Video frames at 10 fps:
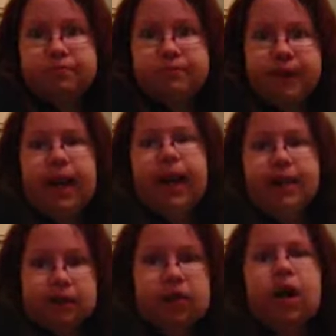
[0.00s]

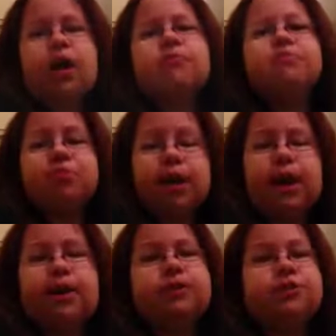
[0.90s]
banana nut
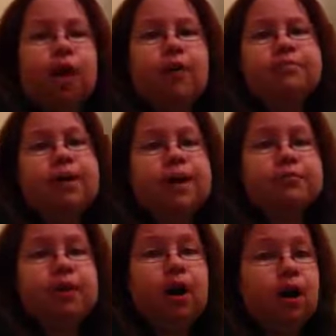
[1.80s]
bread soft
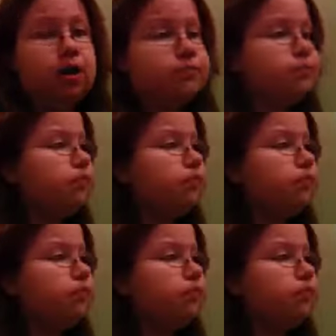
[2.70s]
bake bar,